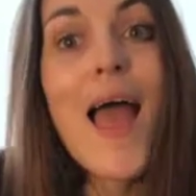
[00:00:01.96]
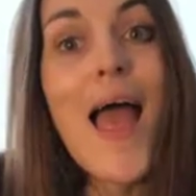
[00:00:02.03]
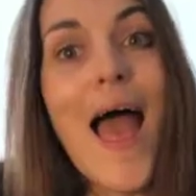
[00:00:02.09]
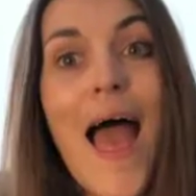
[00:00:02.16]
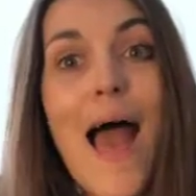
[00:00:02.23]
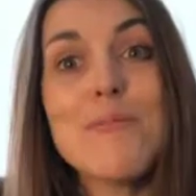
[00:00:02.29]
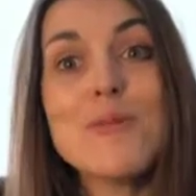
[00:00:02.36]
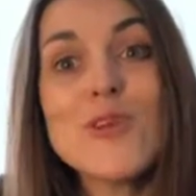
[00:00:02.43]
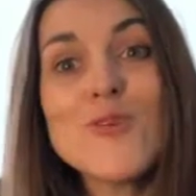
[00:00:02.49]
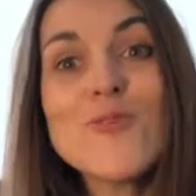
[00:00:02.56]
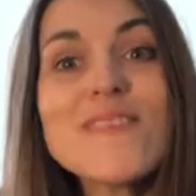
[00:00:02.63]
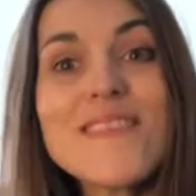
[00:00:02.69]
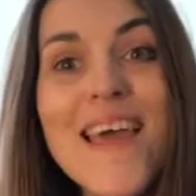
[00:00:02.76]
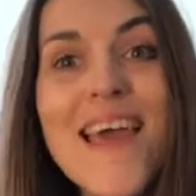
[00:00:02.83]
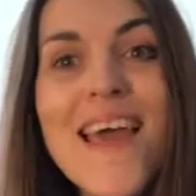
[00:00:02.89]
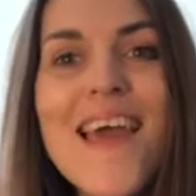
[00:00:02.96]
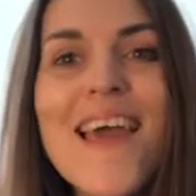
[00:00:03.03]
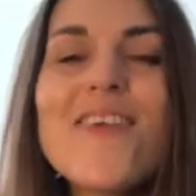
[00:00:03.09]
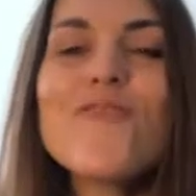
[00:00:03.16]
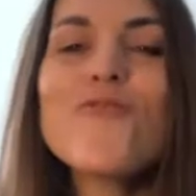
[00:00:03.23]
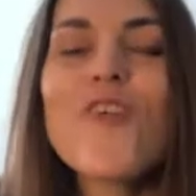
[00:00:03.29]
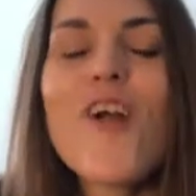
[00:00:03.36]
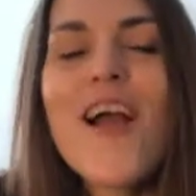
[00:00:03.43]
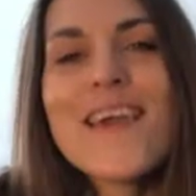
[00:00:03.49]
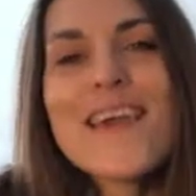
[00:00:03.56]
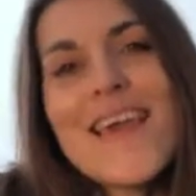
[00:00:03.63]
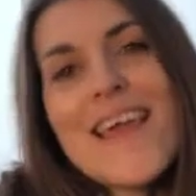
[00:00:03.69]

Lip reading: Happy Tuesday! Right,